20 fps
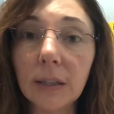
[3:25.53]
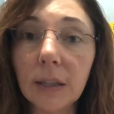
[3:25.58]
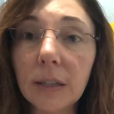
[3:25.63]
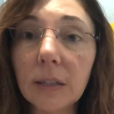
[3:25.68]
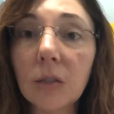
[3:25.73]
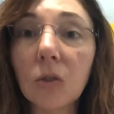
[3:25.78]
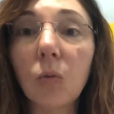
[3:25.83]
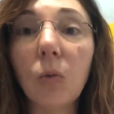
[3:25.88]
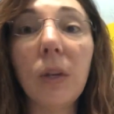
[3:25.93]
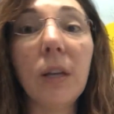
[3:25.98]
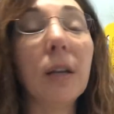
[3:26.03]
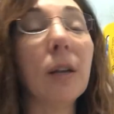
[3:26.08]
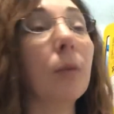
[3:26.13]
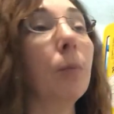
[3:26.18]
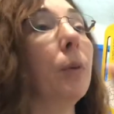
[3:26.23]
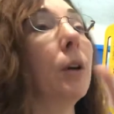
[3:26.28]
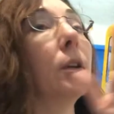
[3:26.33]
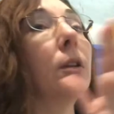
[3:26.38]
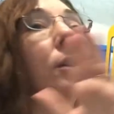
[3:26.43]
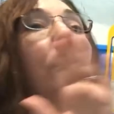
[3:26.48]
this week
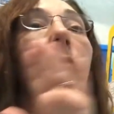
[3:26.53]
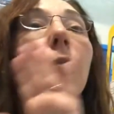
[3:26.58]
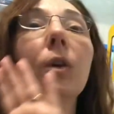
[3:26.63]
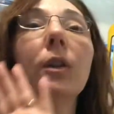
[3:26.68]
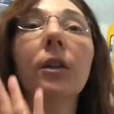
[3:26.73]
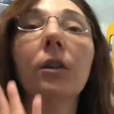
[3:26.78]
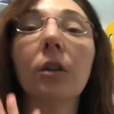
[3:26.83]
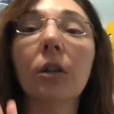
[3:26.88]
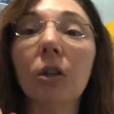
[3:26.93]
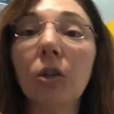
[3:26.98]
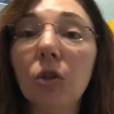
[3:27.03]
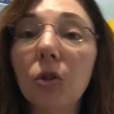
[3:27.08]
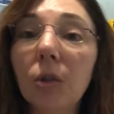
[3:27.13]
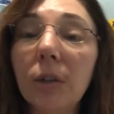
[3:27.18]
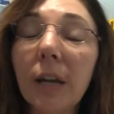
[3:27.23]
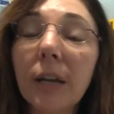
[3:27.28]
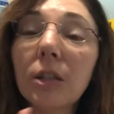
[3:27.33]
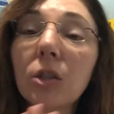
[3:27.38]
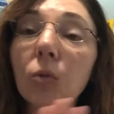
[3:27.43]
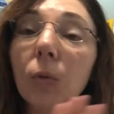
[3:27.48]
compared to what they're going to do
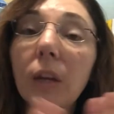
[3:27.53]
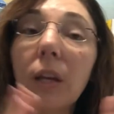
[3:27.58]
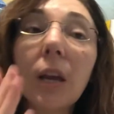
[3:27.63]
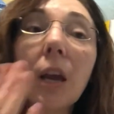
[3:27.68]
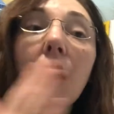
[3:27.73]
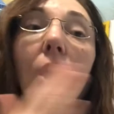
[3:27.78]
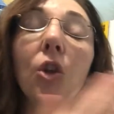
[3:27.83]
next week.